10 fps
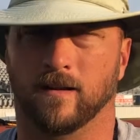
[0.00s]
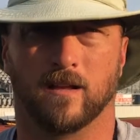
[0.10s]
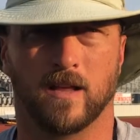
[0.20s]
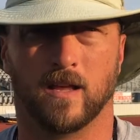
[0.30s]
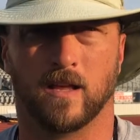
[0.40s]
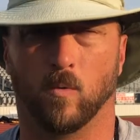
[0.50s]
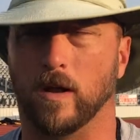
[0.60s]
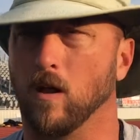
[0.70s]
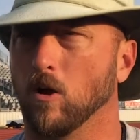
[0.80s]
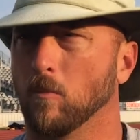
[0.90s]
And, you know,
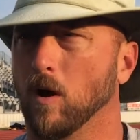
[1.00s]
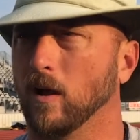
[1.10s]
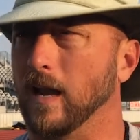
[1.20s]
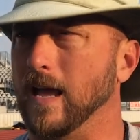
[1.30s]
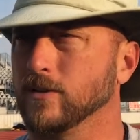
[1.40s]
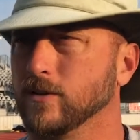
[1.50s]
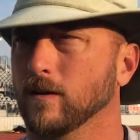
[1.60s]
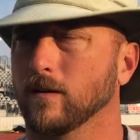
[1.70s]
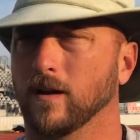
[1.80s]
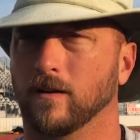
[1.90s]
we caught him early last
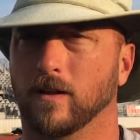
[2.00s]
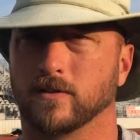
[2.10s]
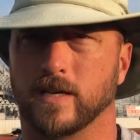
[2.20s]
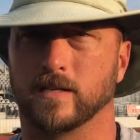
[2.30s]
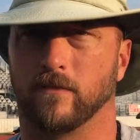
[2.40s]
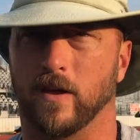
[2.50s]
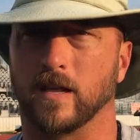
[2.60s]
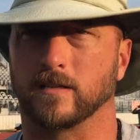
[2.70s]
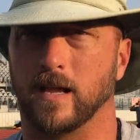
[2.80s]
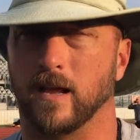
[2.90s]
year, and they're seasoned
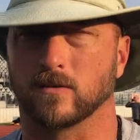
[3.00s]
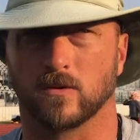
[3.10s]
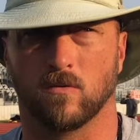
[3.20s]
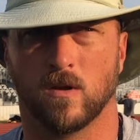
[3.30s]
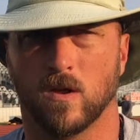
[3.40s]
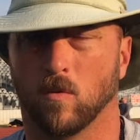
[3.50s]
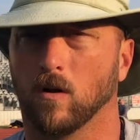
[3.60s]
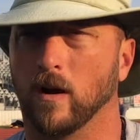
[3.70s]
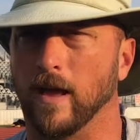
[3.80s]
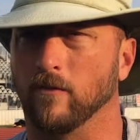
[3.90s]
vets now. So
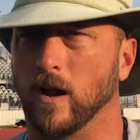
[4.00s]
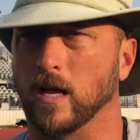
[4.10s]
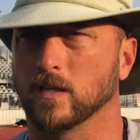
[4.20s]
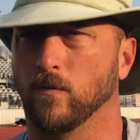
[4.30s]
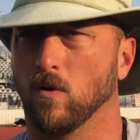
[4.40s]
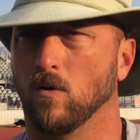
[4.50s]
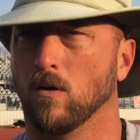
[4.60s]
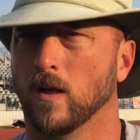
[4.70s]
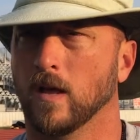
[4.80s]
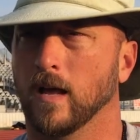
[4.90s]
we're going to have our hands
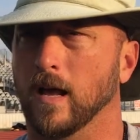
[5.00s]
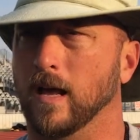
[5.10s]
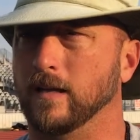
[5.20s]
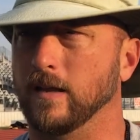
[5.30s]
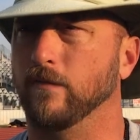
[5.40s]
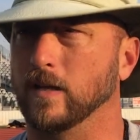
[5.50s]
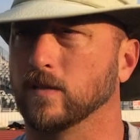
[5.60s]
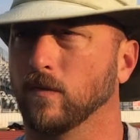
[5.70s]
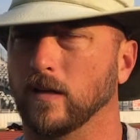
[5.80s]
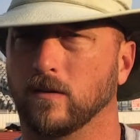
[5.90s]
full
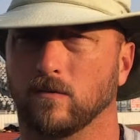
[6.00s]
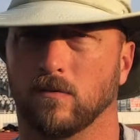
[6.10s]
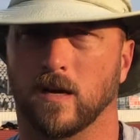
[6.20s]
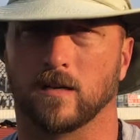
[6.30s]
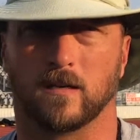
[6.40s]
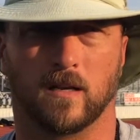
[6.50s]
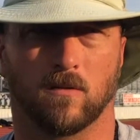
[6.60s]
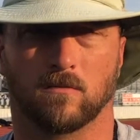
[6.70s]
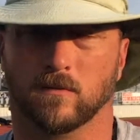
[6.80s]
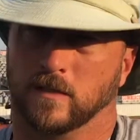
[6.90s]
defensively to, you
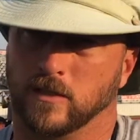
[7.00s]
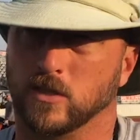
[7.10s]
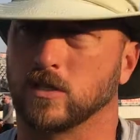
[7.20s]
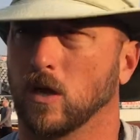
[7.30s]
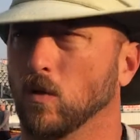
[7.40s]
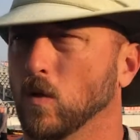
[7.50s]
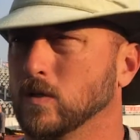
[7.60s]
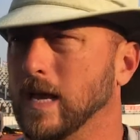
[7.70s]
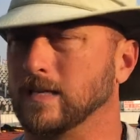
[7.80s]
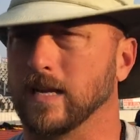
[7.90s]
know, just slow
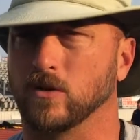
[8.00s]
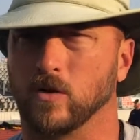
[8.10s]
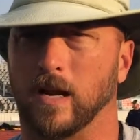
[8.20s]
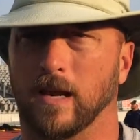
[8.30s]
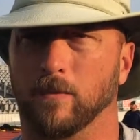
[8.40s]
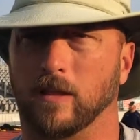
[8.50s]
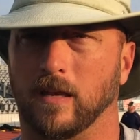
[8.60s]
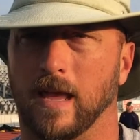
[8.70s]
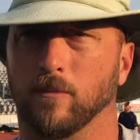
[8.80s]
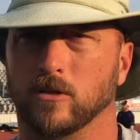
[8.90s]
those guys down, try to limit
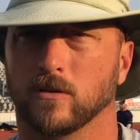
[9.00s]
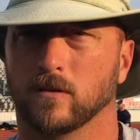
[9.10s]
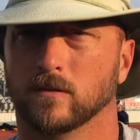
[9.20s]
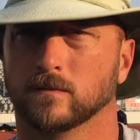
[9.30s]
the damage.